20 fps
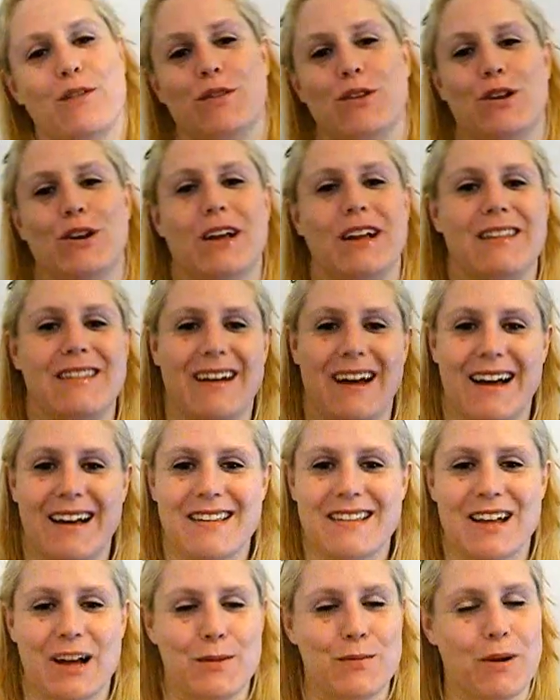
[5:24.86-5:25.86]
over your kids'
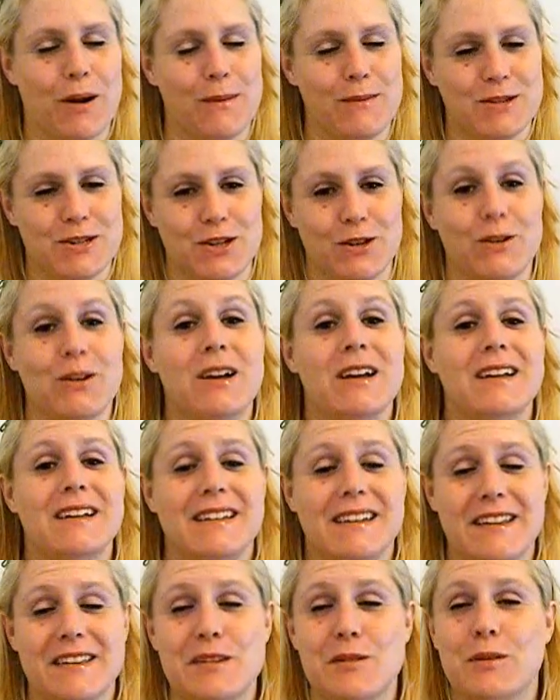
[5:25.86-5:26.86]
eyes. I promise you.
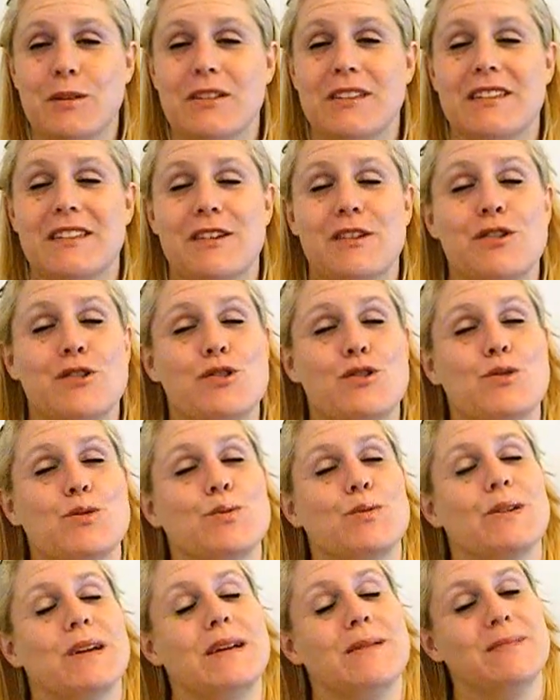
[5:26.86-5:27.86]
Disney World is
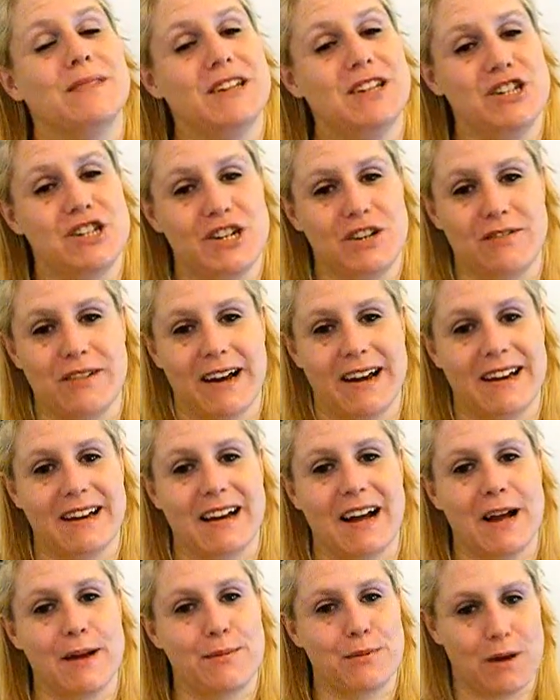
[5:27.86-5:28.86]
extremely G-rated.
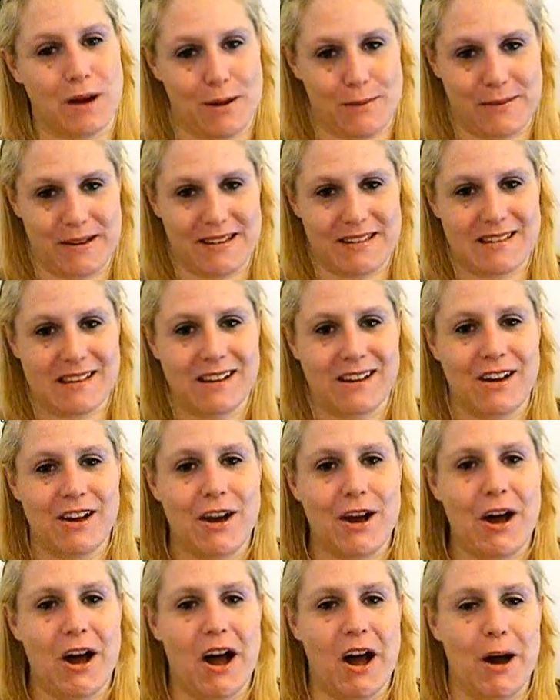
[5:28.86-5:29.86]
I promise.
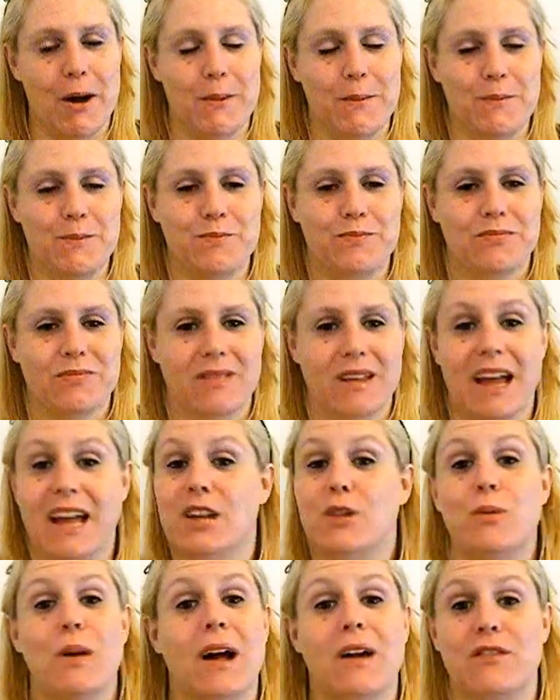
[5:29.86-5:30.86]
And
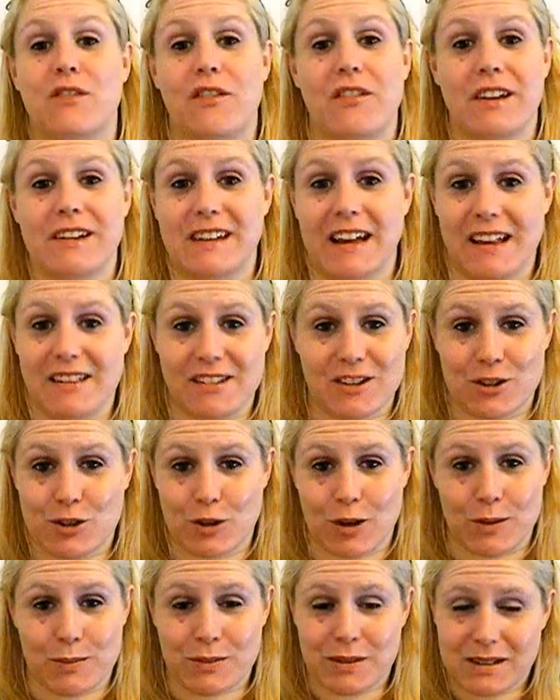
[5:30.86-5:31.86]
you will have a fantastic
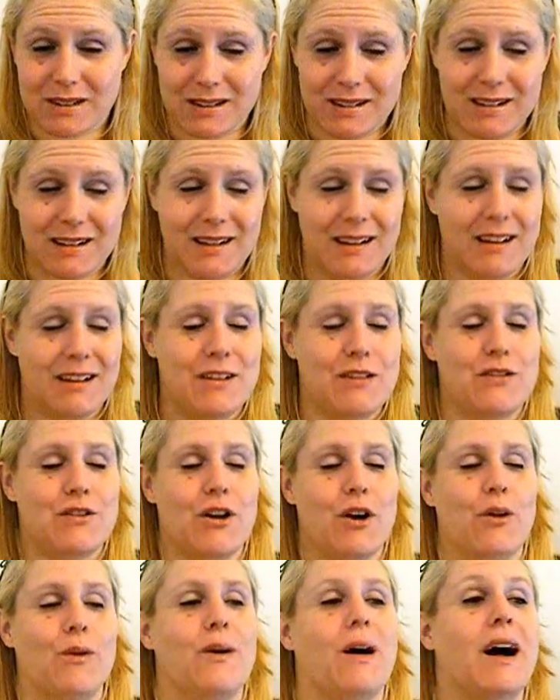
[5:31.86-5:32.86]
trip.
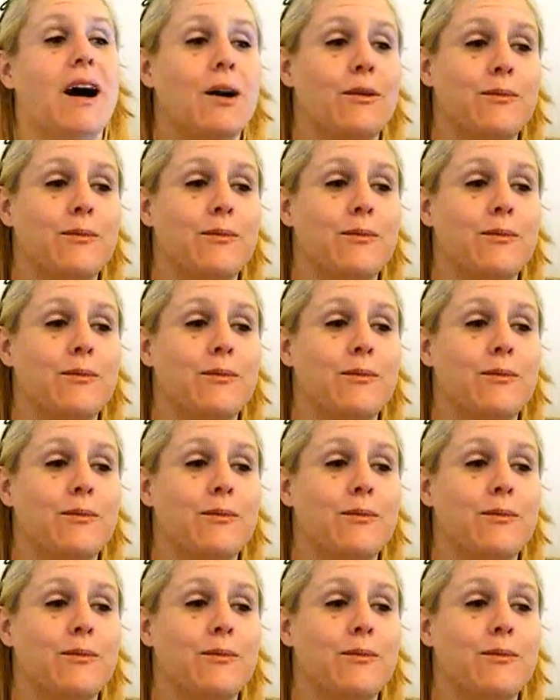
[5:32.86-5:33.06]
So